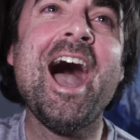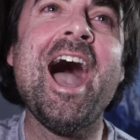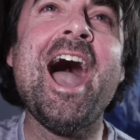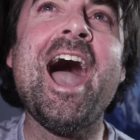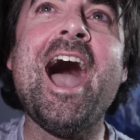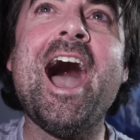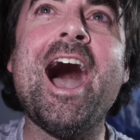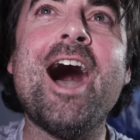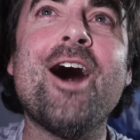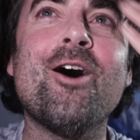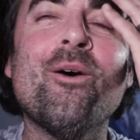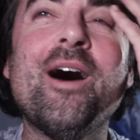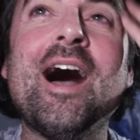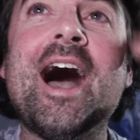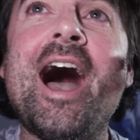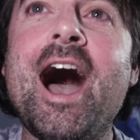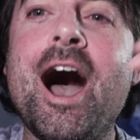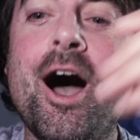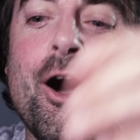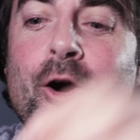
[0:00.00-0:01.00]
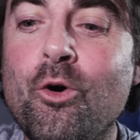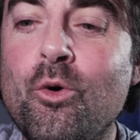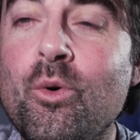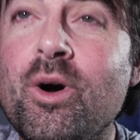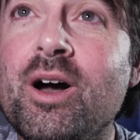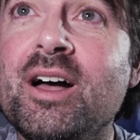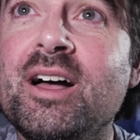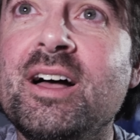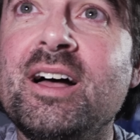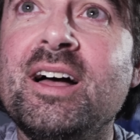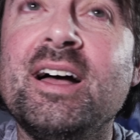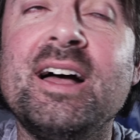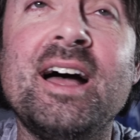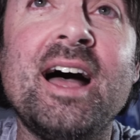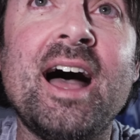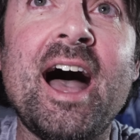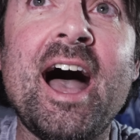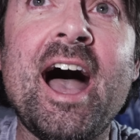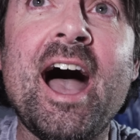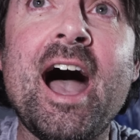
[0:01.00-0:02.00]
how? How?
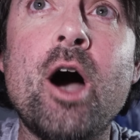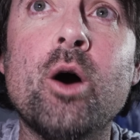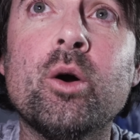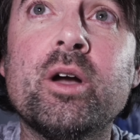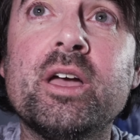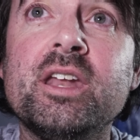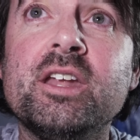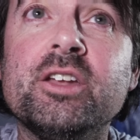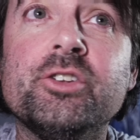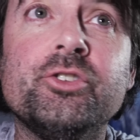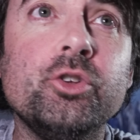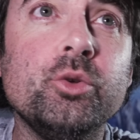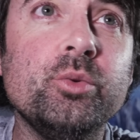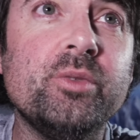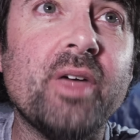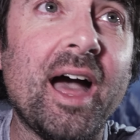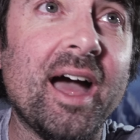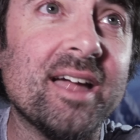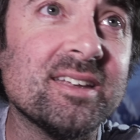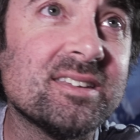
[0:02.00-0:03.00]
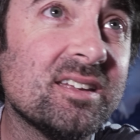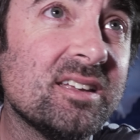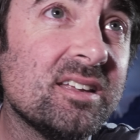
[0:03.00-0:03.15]
How can it do that?